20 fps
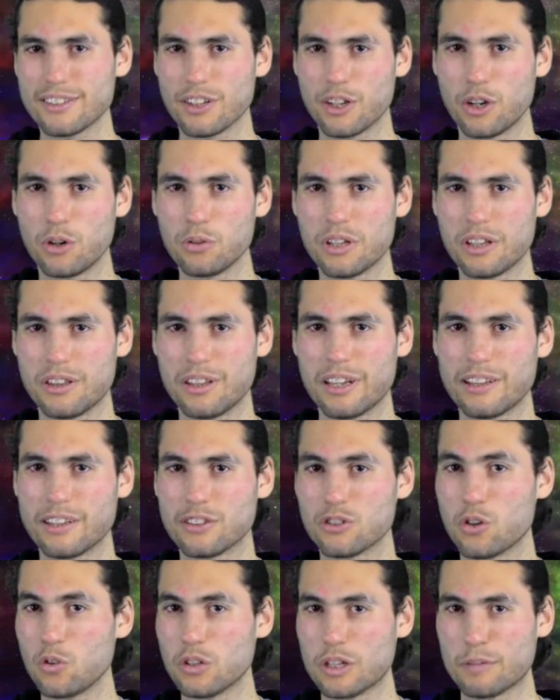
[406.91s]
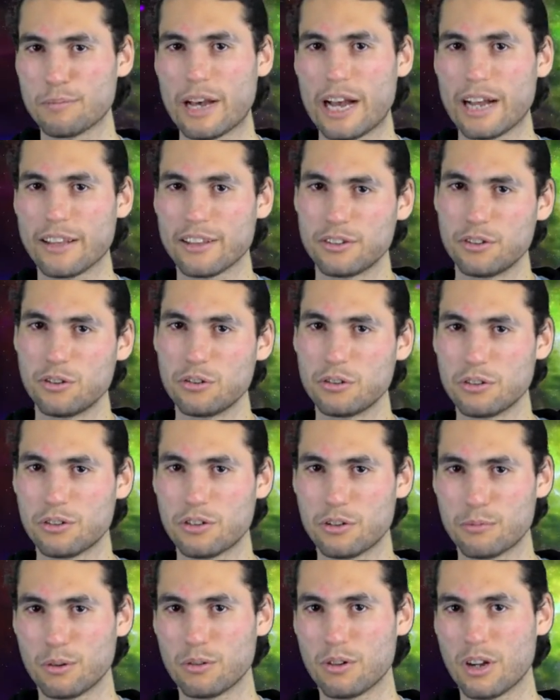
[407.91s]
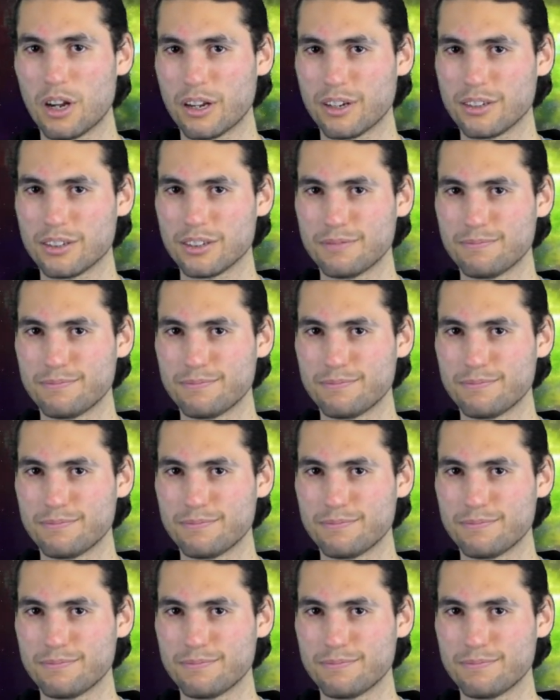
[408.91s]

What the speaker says: the only thing that's holding back the nuclear thermal rocket.